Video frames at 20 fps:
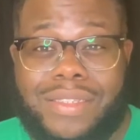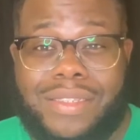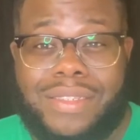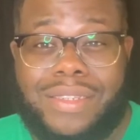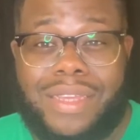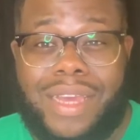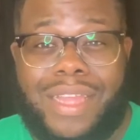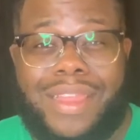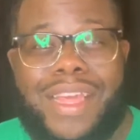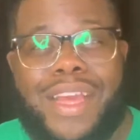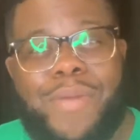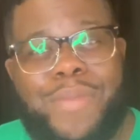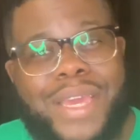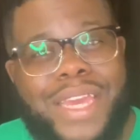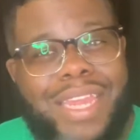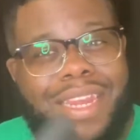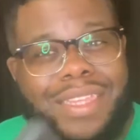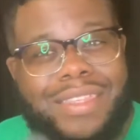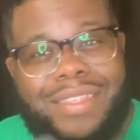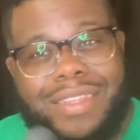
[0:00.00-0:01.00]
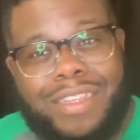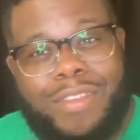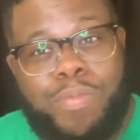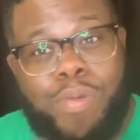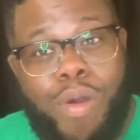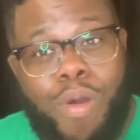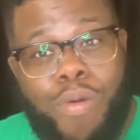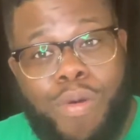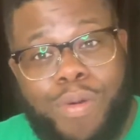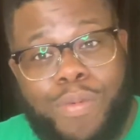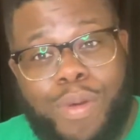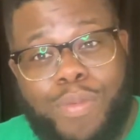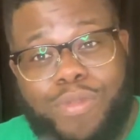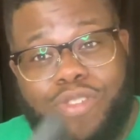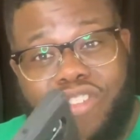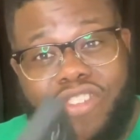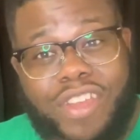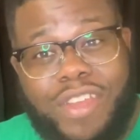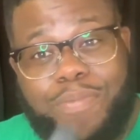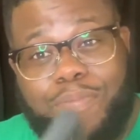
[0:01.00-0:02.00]
I think I'm gonna get into this poem. I'm gonna
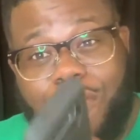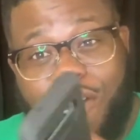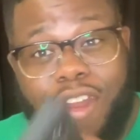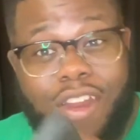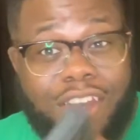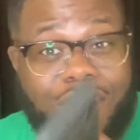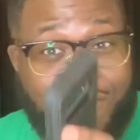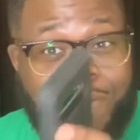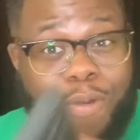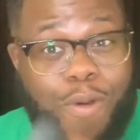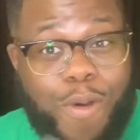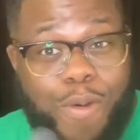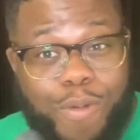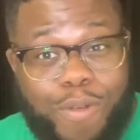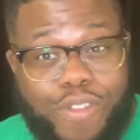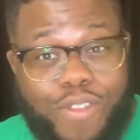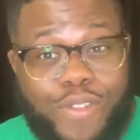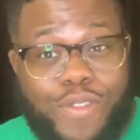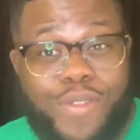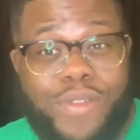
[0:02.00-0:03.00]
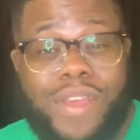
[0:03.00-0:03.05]
share part of this poem with you.